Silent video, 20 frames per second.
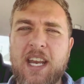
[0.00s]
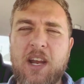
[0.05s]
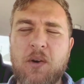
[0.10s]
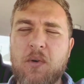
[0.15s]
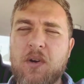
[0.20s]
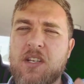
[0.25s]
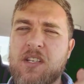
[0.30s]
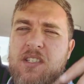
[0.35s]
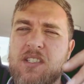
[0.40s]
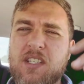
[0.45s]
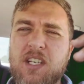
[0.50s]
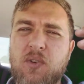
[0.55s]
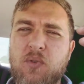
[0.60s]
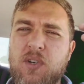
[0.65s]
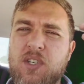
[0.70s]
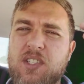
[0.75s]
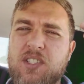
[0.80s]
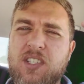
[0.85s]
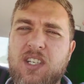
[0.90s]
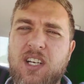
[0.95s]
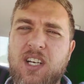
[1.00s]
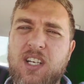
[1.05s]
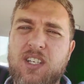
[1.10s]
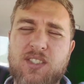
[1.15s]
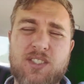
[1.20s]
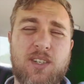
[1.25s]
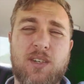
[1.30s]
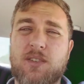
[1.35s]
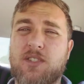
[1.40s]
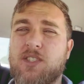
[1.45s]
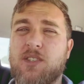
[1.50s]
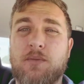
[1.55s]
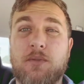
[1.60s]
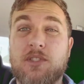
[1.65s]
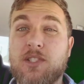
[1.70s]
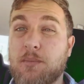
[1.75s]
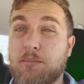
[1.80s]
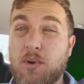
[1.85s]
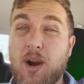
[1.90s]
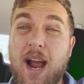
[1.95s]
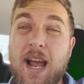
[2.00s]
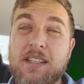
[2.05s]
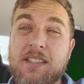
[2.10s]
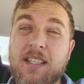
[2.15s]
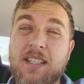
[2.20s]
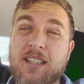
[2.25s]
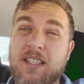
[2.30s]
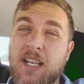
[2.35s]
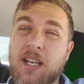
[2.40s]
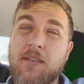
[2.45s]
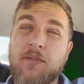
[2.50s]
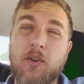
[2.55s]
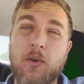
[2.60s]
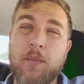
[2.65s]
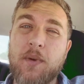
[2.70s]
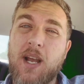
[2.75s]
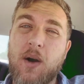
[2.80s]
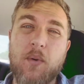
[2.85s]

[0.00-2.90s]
It's a surprising thing for me.